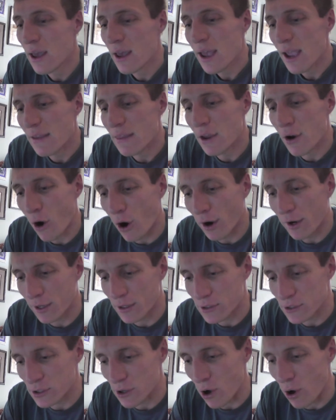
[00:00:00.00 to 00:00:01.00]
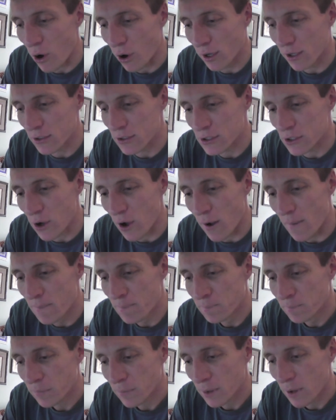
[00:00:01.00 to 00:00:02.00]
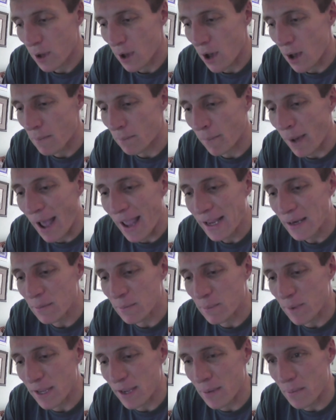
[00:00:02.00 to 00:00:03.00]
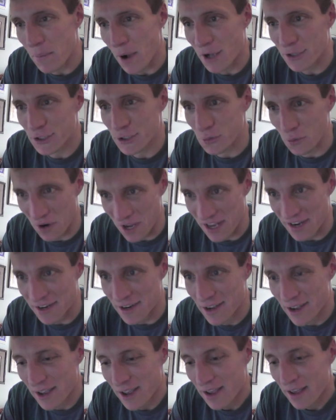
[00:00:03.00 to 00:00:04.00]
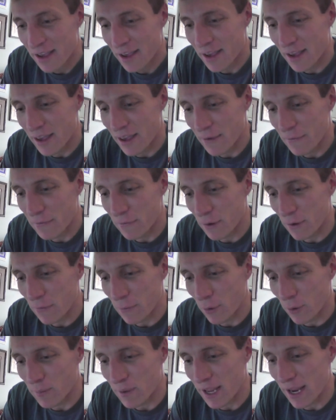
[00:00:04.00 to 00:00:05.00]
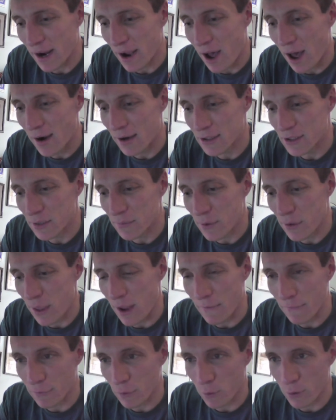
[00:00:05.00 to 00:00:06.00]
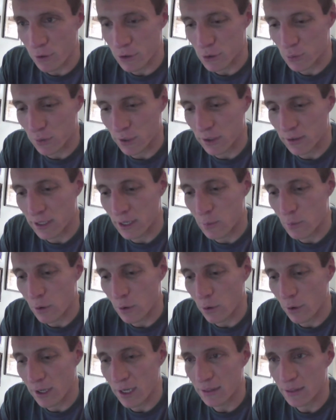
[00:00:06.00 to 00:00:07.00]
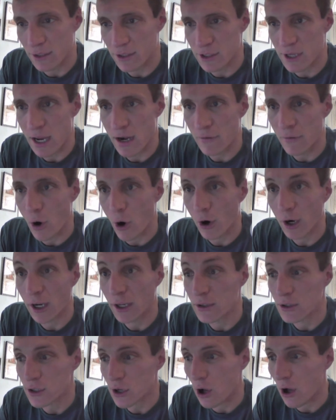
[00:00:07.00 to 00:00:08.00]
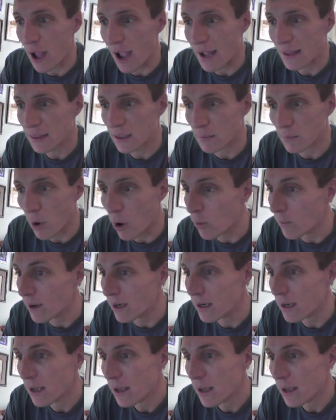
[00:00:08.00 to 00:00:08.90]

And then Arkansas might be a must win. If we're being honest, if you think Florida's reeling, well, look at the state of Arkansas at the moment.